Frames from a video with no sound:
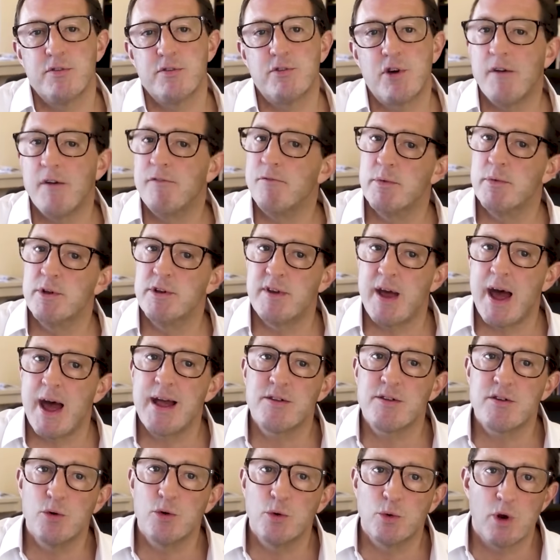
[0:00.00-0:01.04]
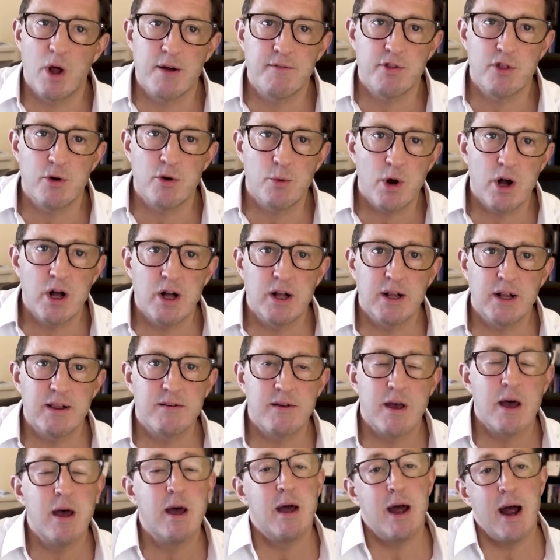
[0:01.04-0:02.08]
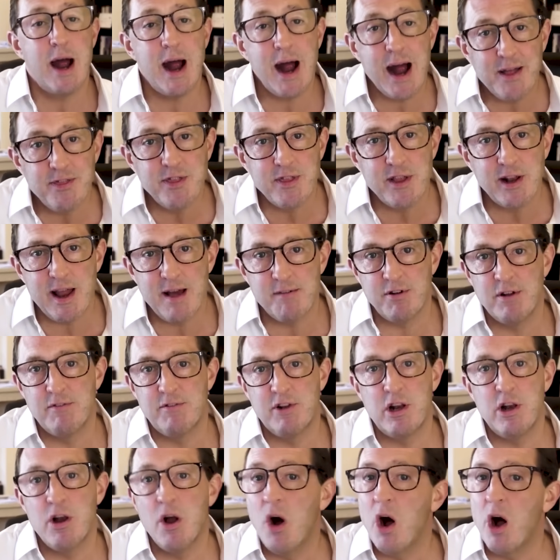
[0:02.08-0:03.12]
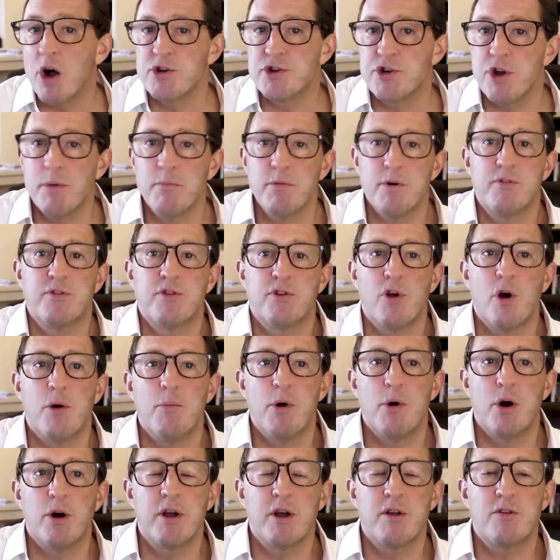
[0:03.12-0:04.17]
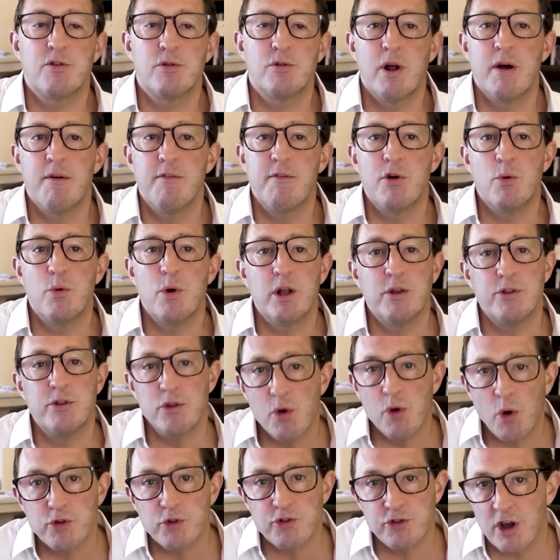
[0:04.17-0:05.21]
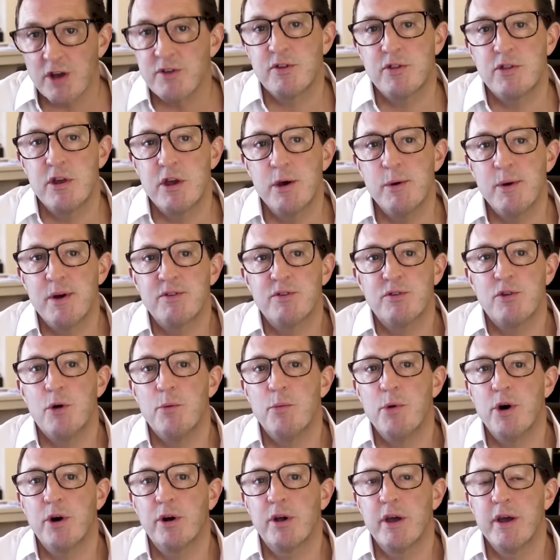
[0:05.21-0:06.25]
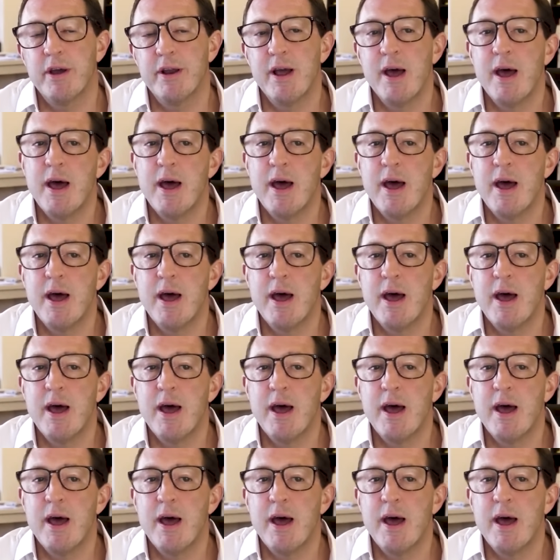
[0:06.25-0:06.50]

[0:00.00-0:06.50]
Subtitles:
of government debt all over the world and the level of a large number of stock markets all over the world, not just the US stock market,